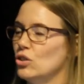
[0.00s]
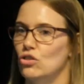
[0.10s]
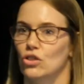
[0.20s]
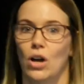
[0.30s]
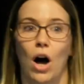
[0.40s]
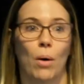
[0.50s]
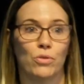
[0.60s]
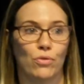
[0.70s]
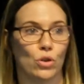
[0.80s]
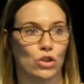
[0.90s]
such as
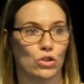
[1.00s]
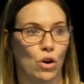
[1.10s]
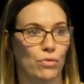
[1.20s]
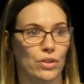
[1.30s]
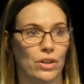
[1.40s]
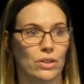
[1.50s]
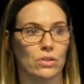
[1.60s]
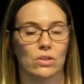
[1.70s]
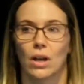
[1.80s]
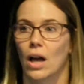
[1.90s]
Armed Forces
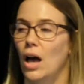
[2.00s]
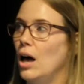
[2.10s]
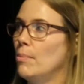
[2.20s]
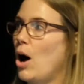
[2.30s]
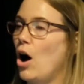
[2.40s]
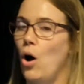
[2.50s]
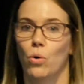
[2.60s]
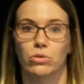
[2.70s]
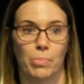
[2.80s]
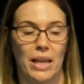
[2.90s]
Covenant, our
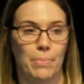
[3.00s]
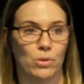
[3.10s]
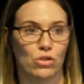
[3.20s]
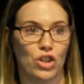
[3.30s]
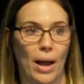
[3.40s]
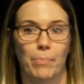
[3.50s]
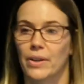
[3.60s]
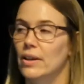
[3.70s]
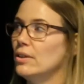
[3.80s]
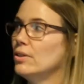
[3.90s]
Older People's
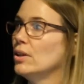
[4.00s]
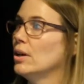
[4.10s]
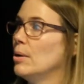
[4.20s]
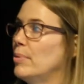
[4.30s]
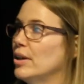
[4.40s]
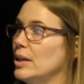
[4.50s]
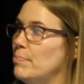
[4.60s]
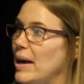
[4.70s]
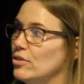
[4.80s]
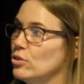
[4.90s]
Champion,
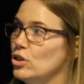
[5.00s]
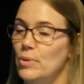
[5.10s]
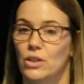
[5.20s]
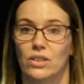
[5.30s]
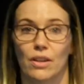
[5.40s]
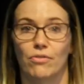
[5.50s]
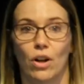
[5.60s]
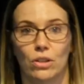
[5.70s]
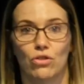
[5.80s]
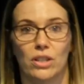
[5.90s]
Burnley and Pendle Community
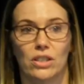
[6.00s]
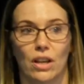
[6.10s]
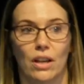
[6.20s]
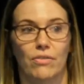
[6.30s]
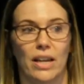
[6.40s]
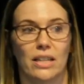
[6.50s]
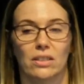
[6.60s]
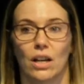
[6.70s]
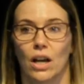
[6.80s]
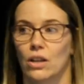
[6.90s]
and Voluntary
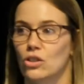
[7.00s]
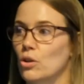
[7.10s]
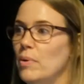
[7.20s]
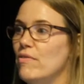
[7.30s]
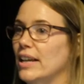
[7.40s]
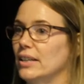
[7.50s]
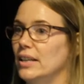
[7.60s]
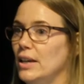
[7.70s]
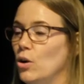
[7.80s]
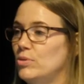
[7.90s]
Service. So we
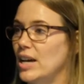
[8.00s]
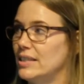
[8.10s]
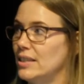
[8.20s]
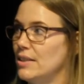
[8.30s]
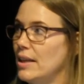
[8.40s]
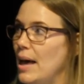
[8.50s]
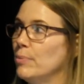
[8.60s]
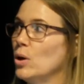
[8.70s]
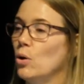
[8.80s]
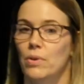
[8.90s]
regularly updating
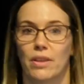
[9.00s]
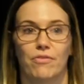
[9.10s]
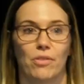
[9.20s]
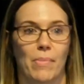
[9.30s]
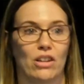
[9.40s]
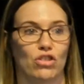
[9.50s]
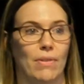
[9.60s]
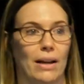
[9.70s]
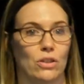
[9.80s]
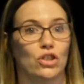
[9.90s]
them with
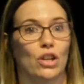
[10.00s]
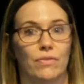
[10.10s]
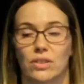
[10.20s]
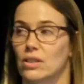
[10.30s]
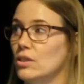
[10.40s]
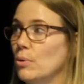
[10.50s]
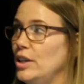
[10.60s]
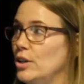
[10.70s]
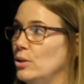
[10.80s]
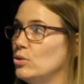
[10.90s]
information around the services
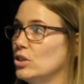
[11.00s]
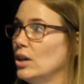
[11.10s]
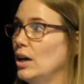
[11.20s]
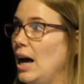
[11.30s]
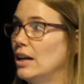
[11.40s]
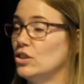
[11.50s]
that we use,